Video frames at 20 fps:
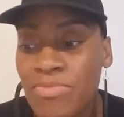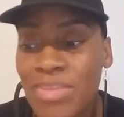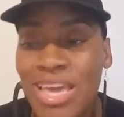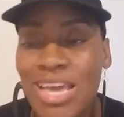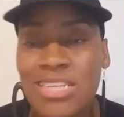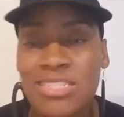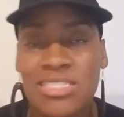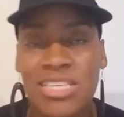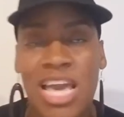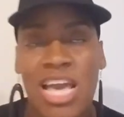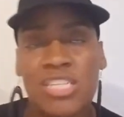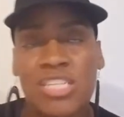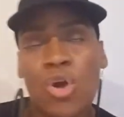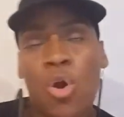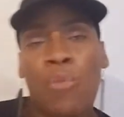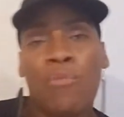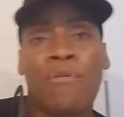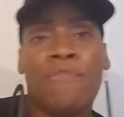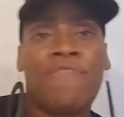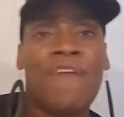it says
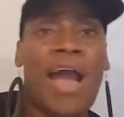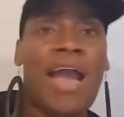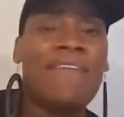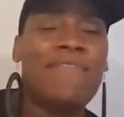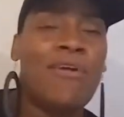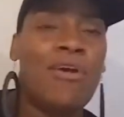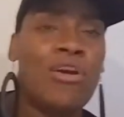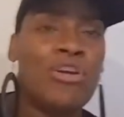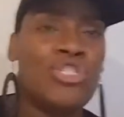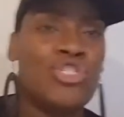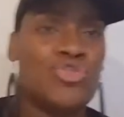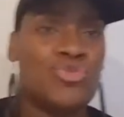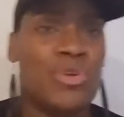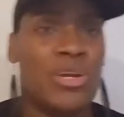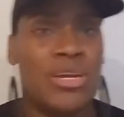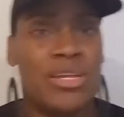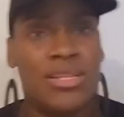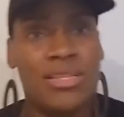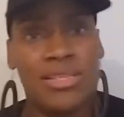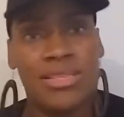over
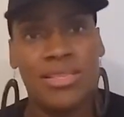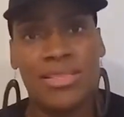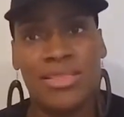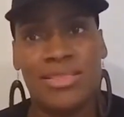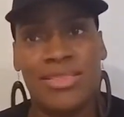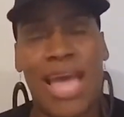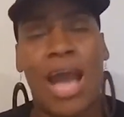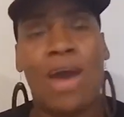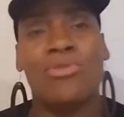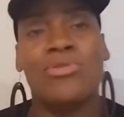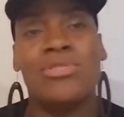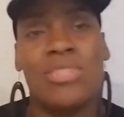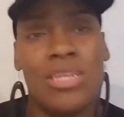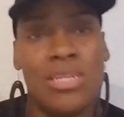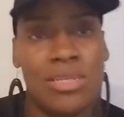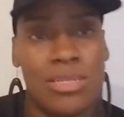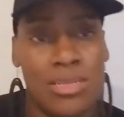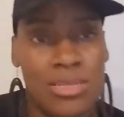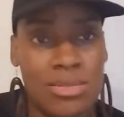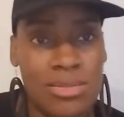
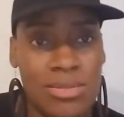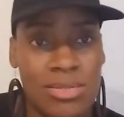500,000